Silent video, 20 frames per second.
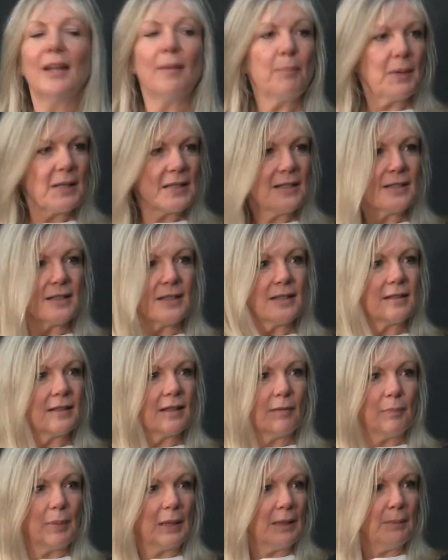businesses
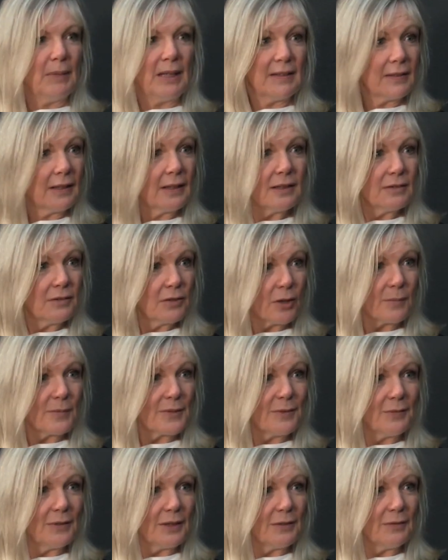have been amazing in
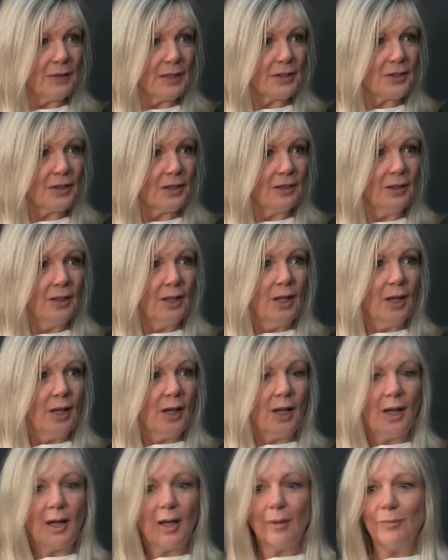terms of innovation.
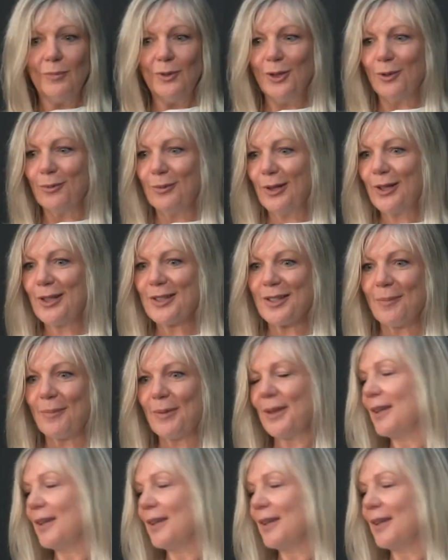Look at some of